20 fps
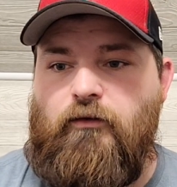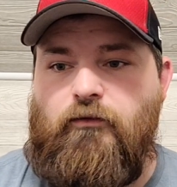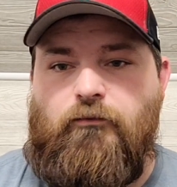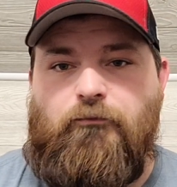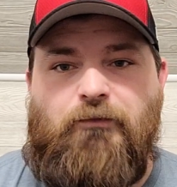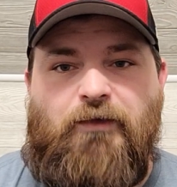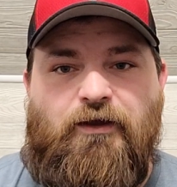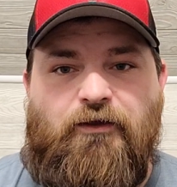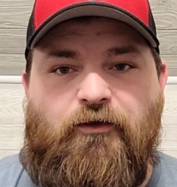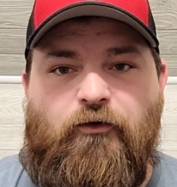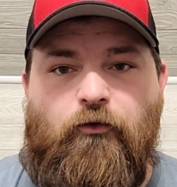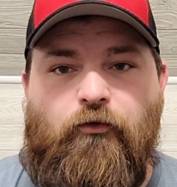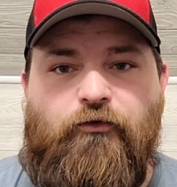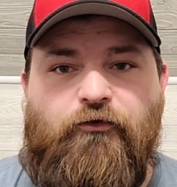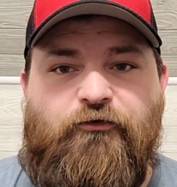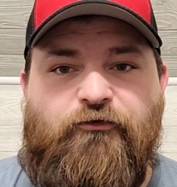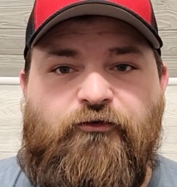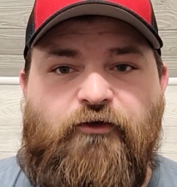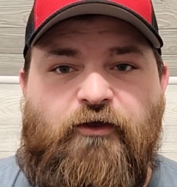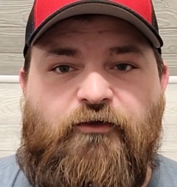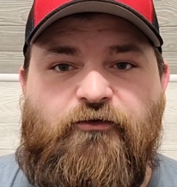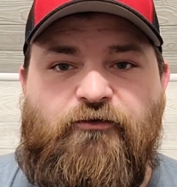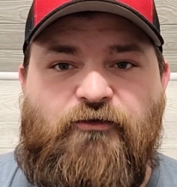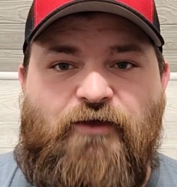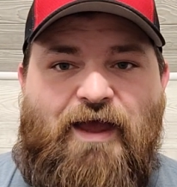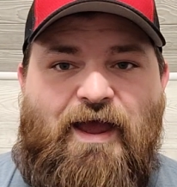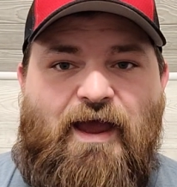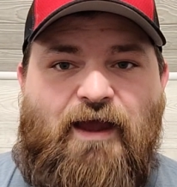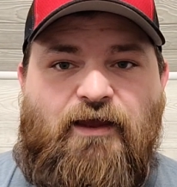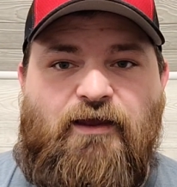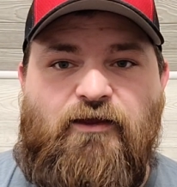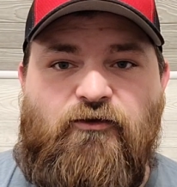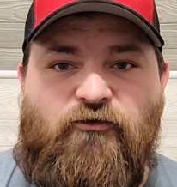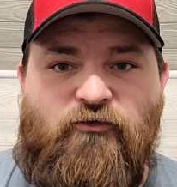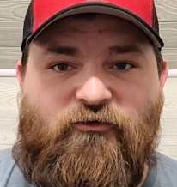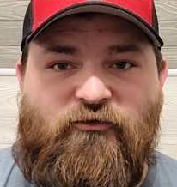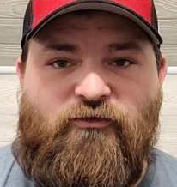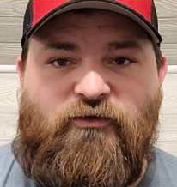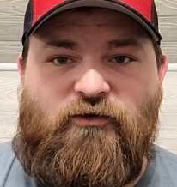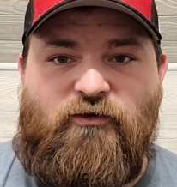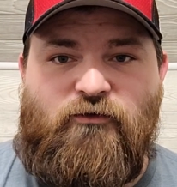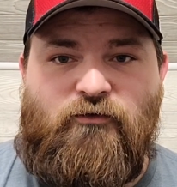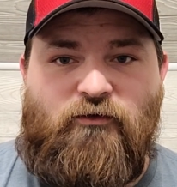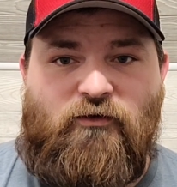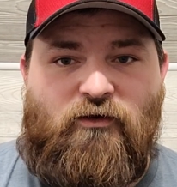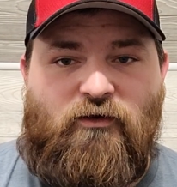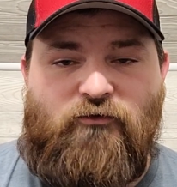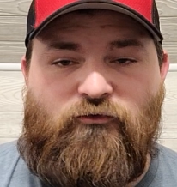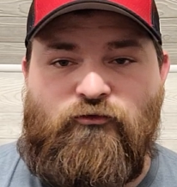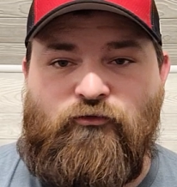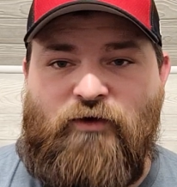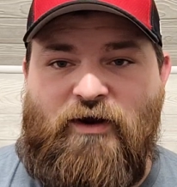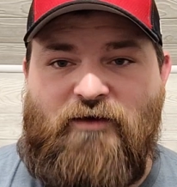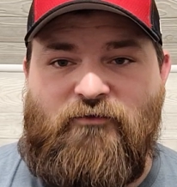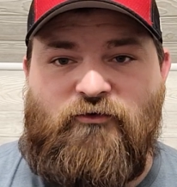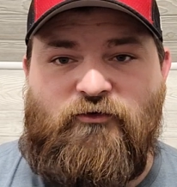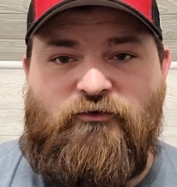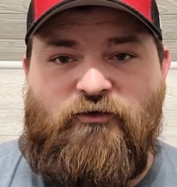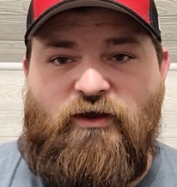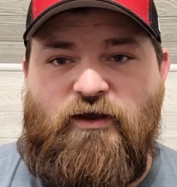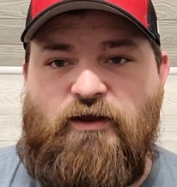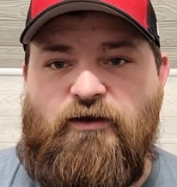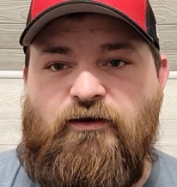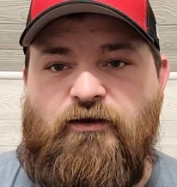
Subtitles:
My oldest son, Zach, he just did driver's ed,